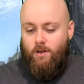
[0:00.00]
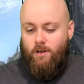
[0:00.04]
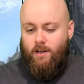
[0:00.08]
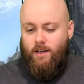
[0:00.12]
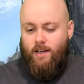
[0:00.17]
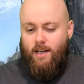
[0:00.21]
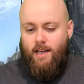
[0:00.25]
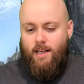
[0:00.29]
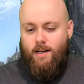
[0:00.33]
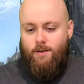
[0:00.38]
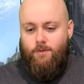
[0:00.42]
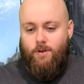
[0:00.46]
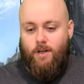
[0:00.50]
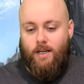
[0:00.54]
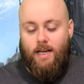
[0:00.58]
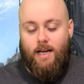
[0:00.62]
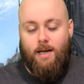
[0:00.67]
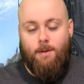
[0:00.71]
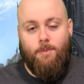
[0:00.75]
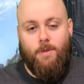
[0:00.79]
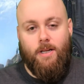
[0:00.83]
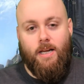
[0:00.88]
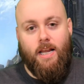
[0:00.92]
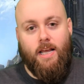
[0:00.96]
kind of a
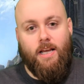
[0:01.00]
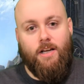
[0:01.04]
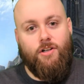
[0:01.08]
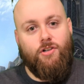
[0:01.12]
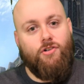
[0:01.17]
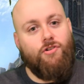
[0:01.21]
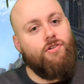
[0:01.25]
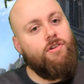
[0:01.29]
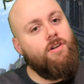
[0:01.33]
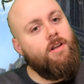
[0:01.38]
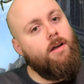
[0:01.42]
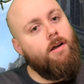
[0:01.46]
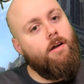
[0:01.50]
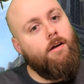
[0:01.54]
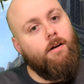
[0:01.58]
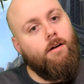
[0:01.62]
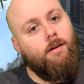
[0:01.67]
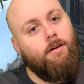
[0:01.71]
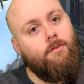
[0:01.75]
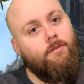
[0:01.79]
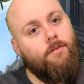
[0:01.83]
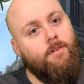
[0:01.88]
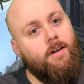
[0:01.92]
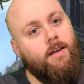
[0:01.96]
combination
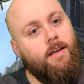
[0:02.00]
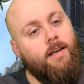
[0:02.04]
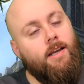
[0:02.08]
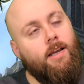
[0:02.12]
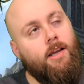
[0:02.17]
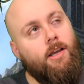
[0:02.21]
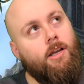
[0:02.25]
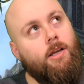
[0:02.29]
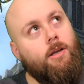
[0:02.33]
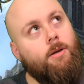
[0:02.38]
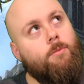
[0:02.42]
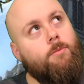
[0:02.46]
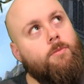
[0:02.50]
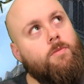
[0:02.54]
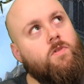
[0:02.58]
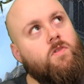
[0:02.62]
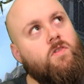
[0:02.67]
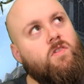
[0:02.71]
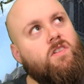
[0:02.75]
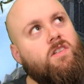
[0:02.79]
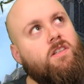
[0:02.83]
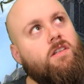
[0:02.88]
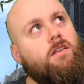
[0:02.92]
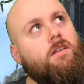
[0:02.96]
of
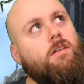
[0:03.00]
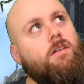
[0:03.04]
games,